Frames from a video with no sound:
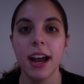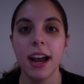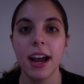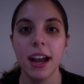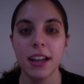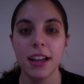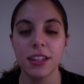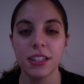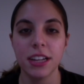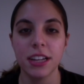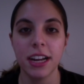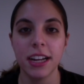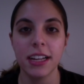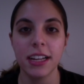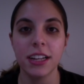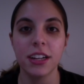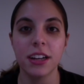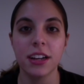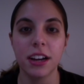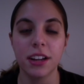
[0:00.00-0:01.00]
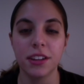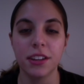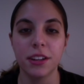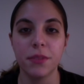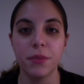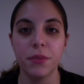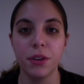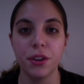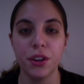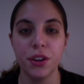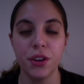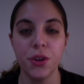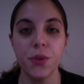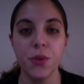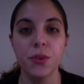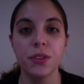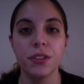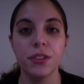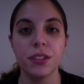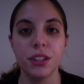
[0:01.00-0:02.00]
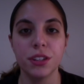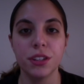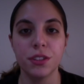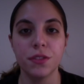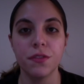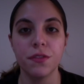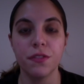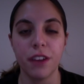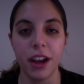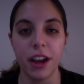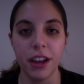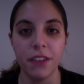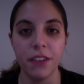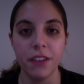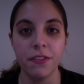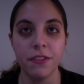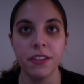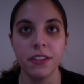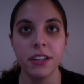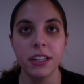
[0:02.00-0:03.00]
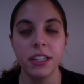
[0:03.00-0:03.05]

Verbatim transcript: hashtag Gotham Renew Season five,